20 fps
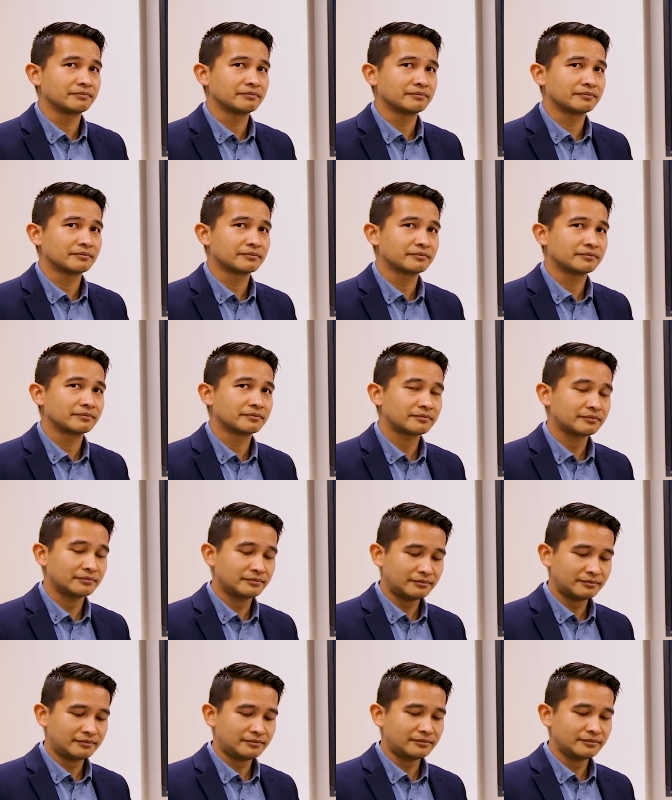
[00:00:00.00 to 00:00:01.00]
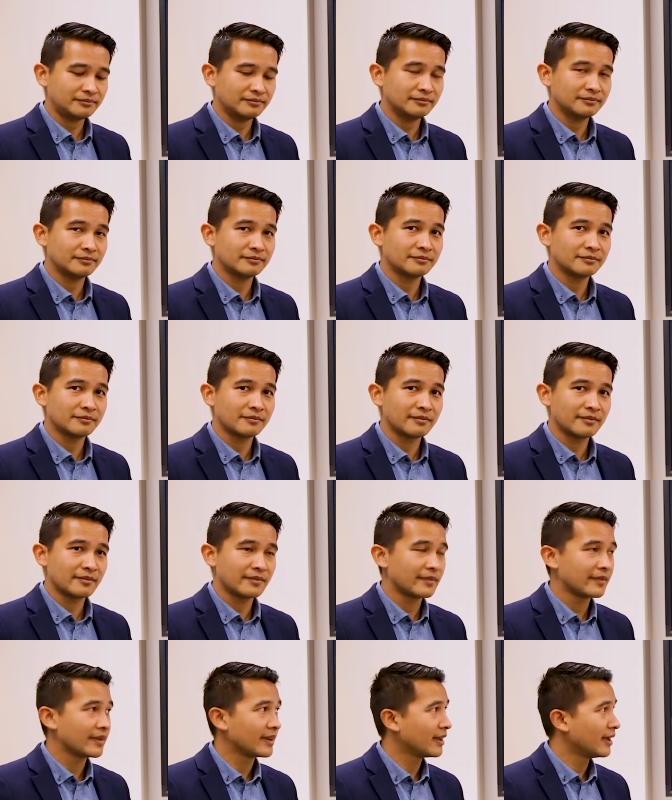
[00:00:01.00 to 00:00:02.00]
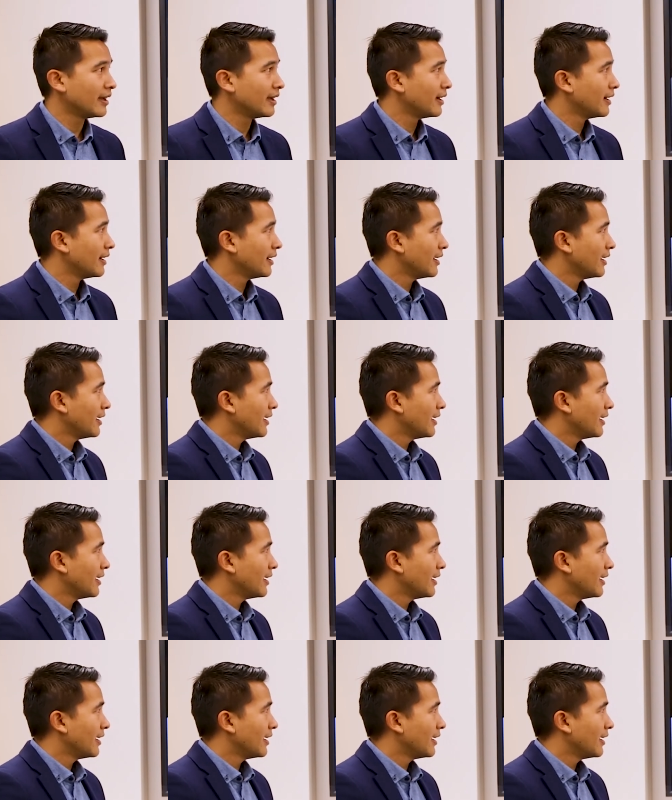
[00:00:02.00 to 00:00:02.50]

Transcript: [no speech]